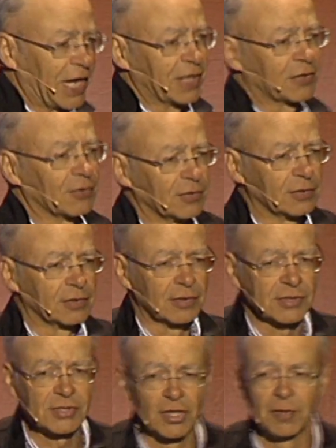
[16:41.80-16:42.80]
attack
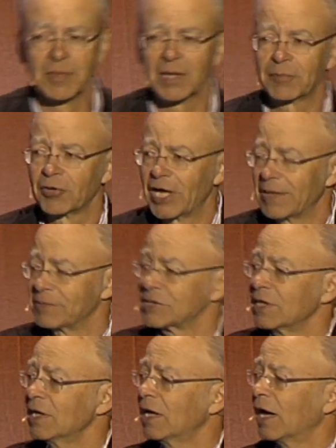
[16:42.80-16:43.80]
on Serbia, perhaps.
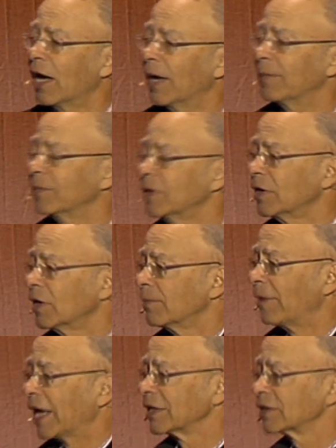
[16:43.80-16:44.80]

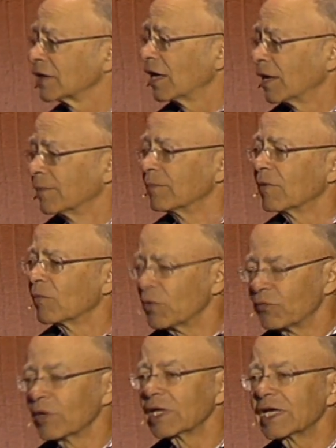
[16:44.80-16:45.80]
But
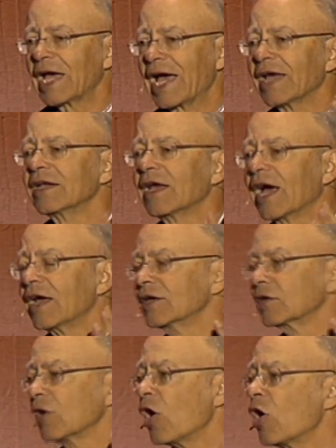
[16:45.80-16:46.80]
we've really had
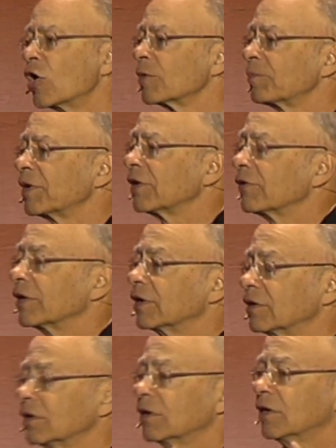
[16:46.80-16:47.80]
a long
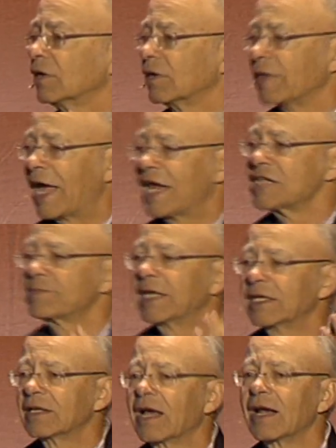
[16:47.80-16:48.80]
period that has
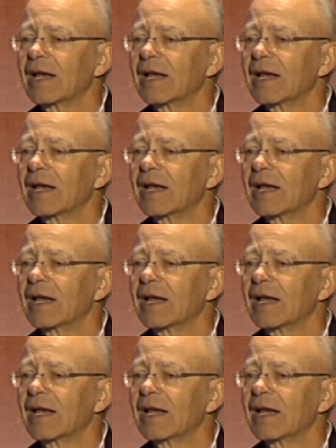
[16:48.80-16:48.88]
been